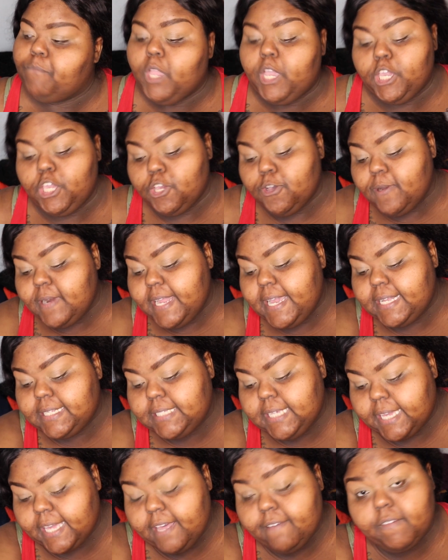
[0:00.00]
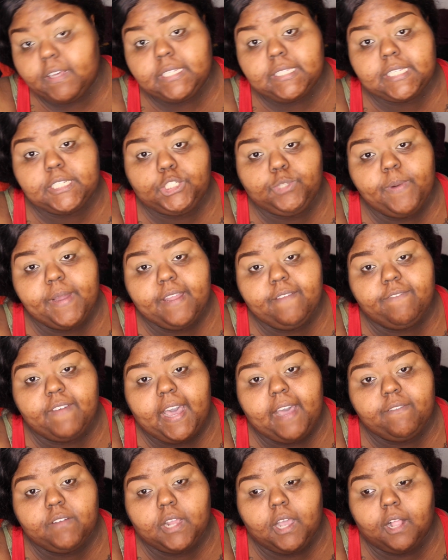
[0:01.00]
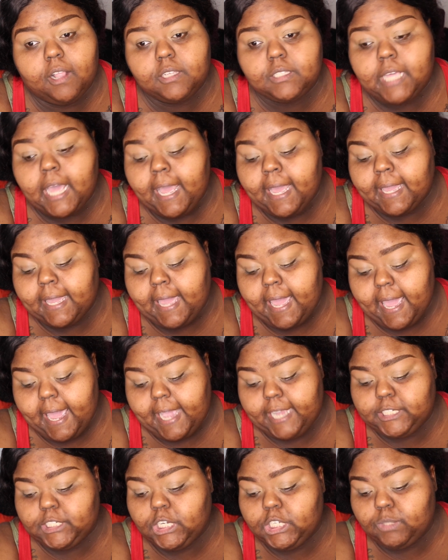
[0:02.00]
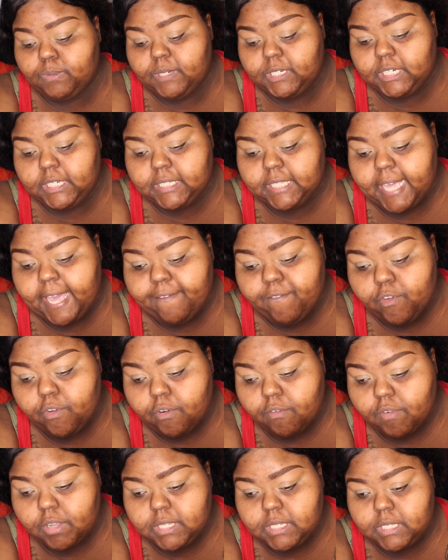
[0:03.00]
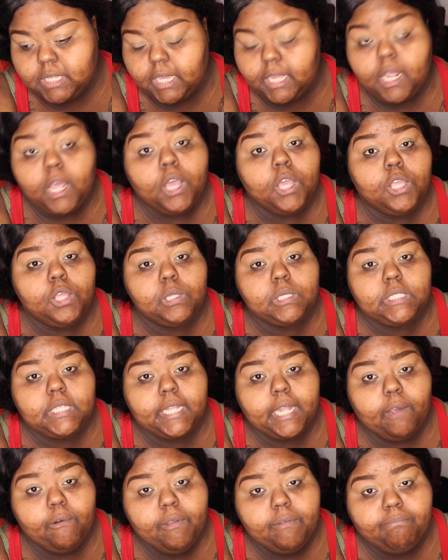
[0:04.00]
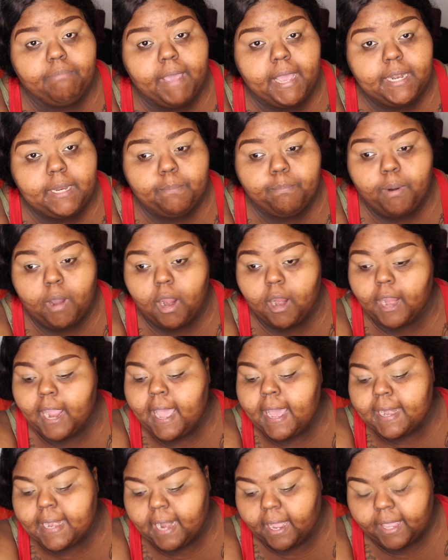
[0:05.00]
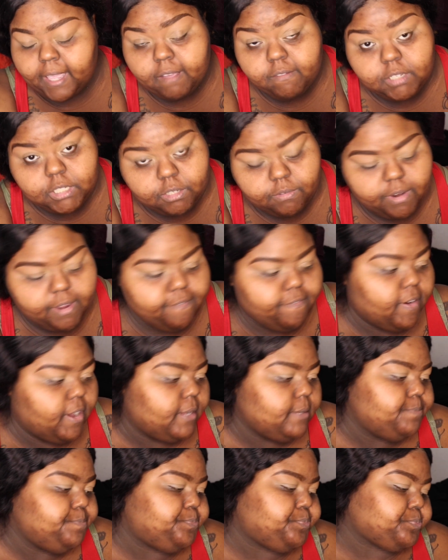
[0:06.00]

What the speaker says: You need to give us the $25 cash, because we just gave you the receipt. You see that we paid the part. Now give us a refund.